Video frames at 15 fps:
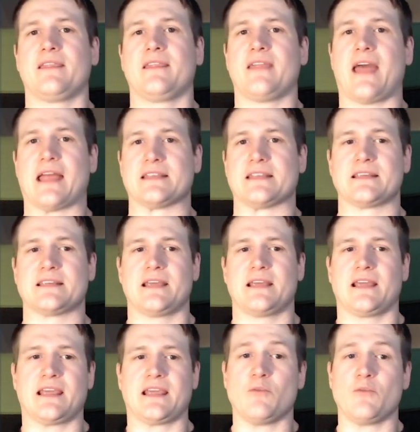that
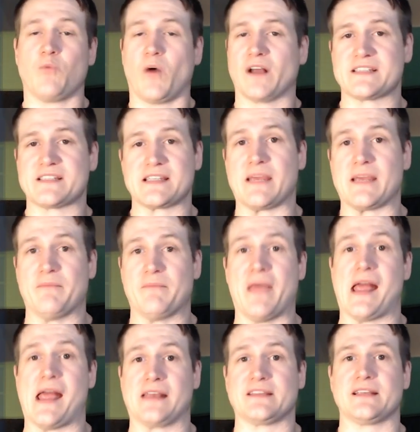he wants to get
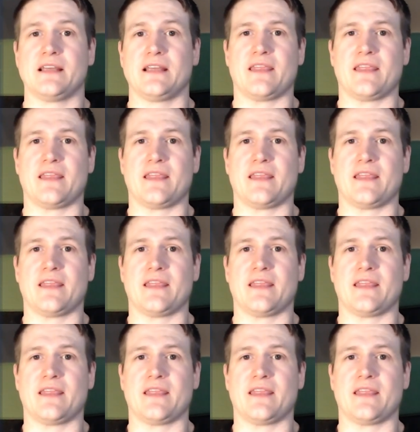met,